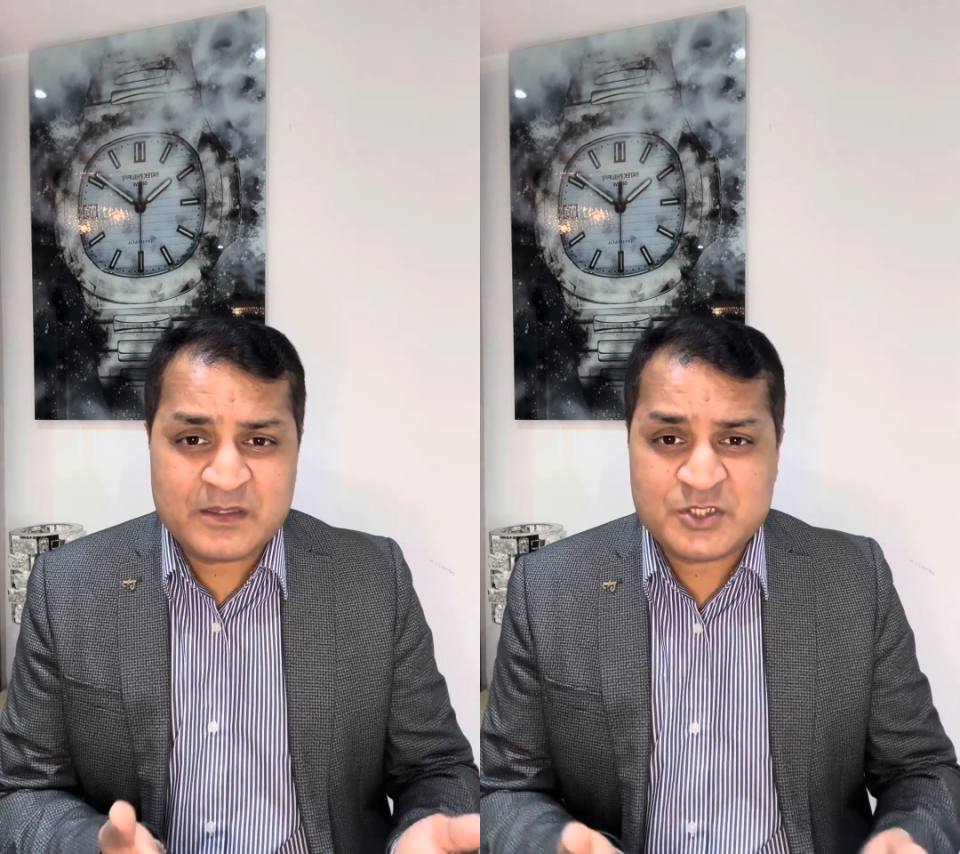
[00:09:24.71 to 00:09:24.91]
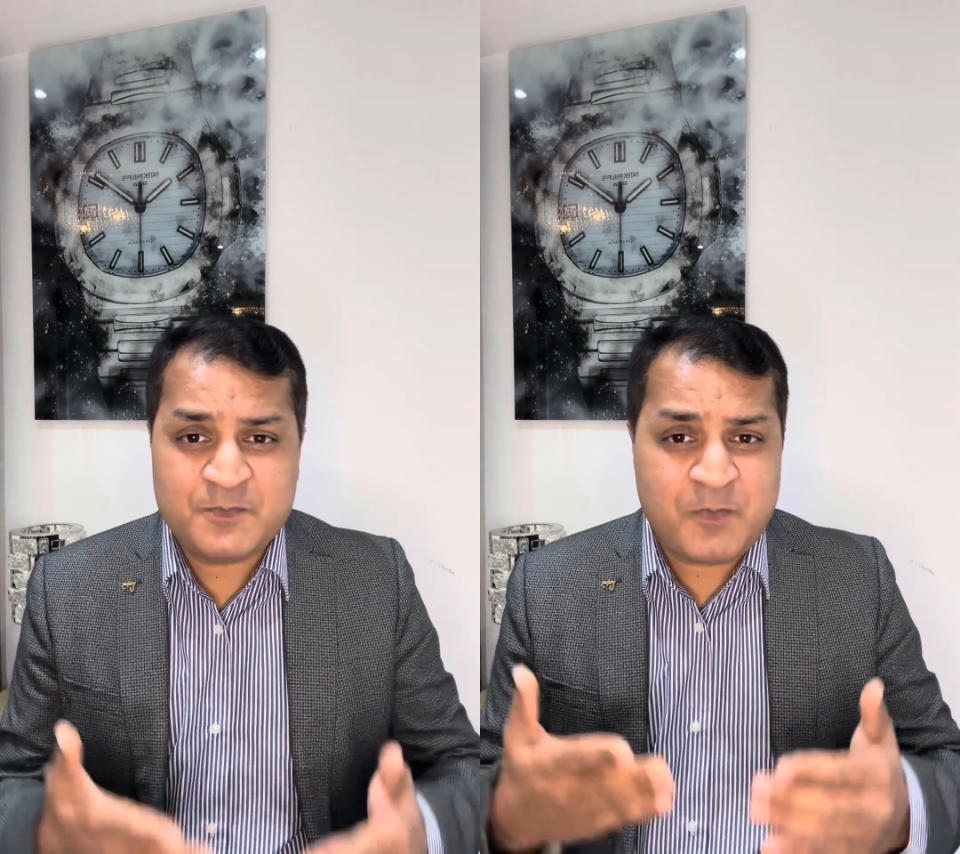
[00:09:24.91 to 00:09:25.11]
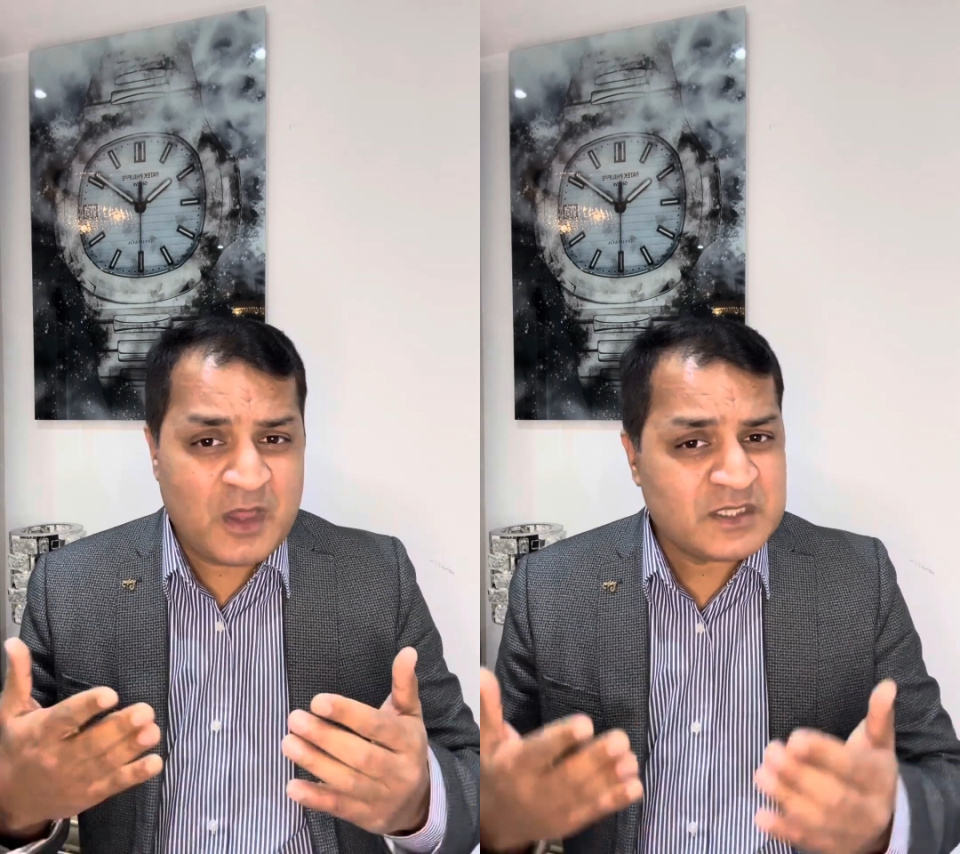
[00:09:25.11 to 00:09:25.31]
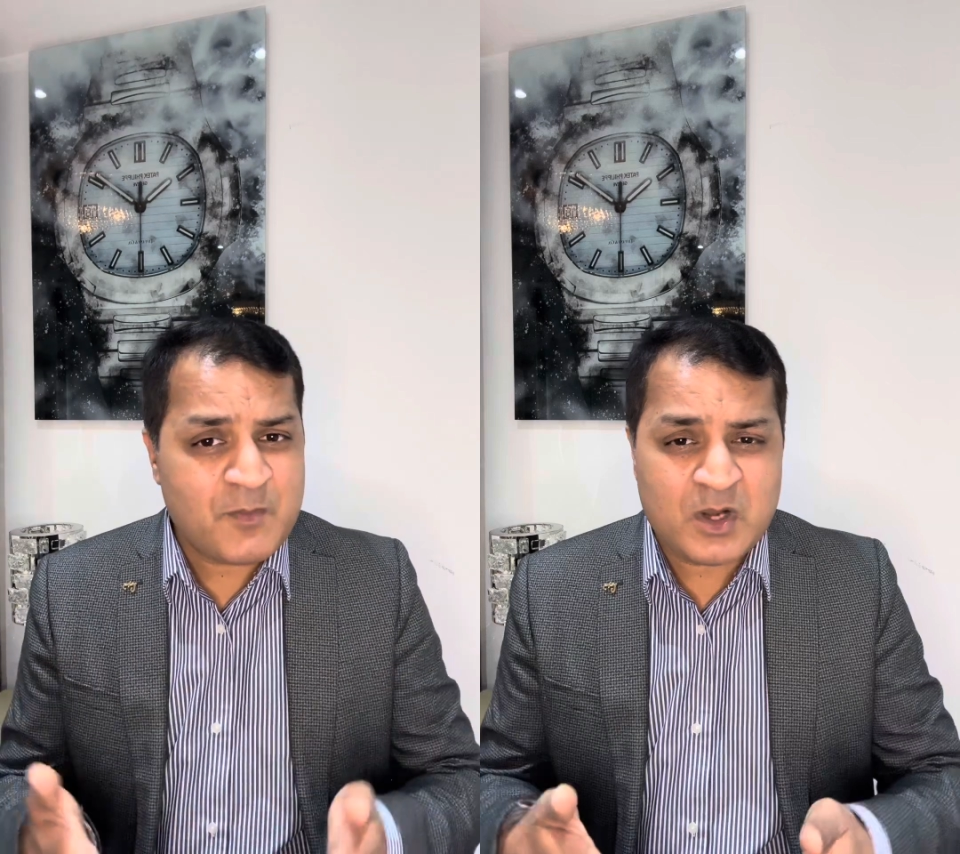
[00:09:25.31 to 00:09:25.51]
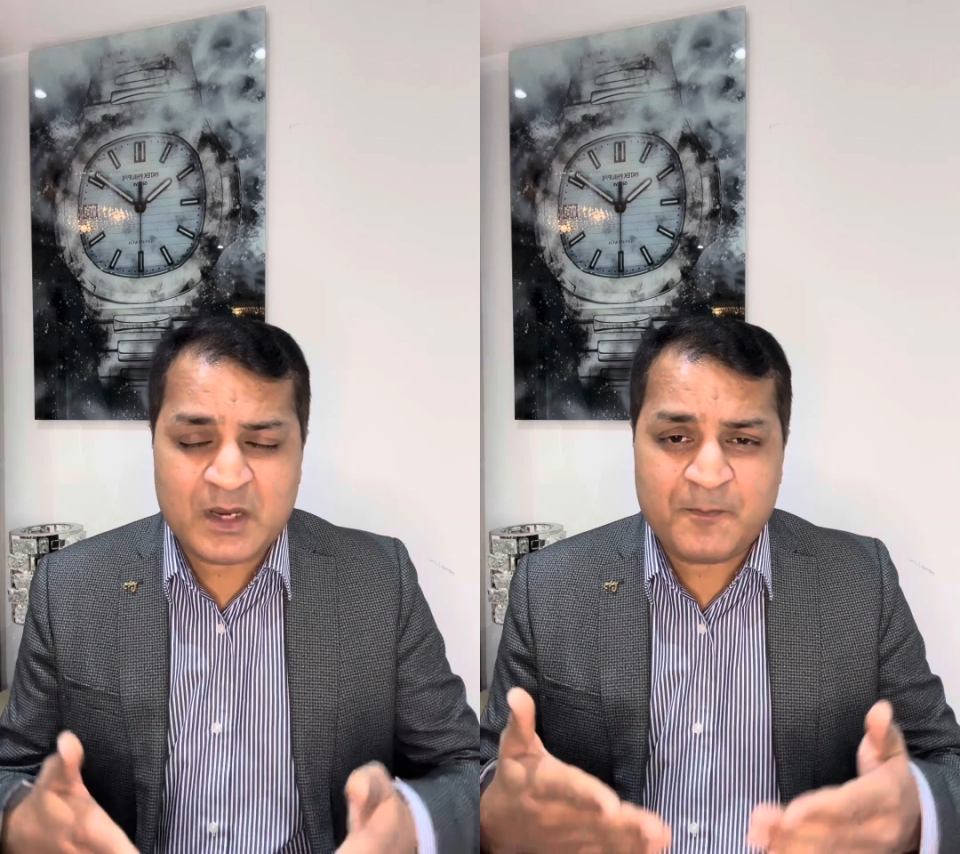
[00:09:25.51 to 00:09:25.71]
She passed
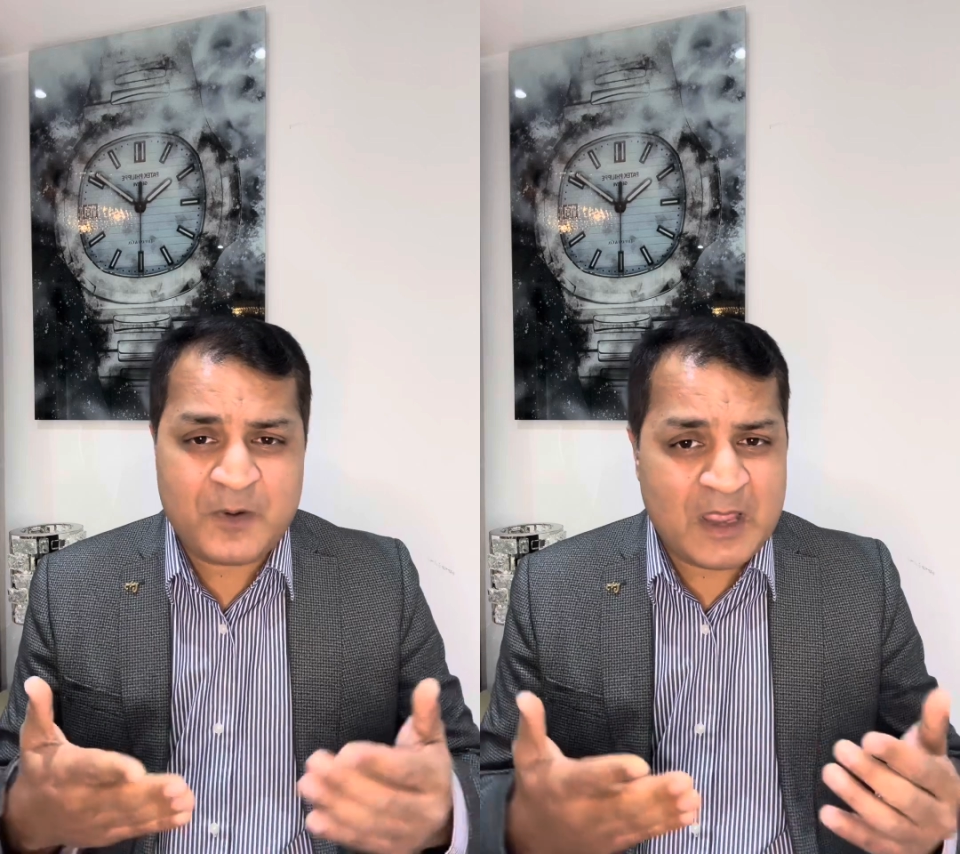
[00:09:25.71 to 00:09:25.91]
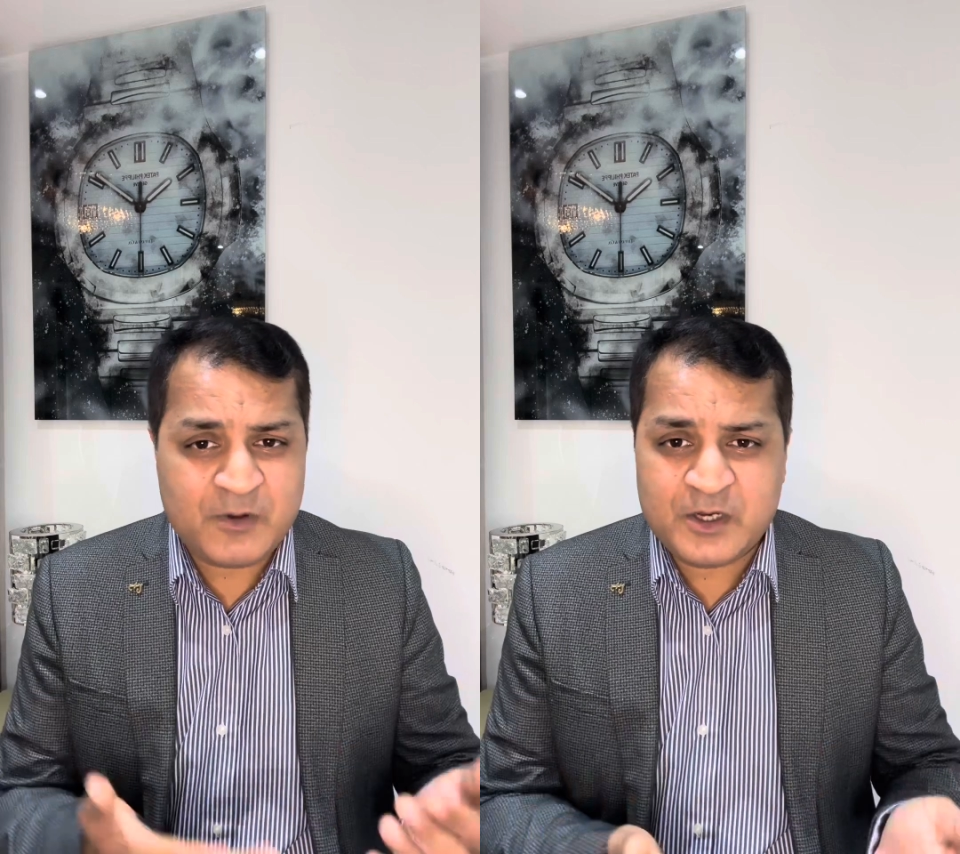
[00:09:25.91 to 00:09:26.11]
MRChem primary,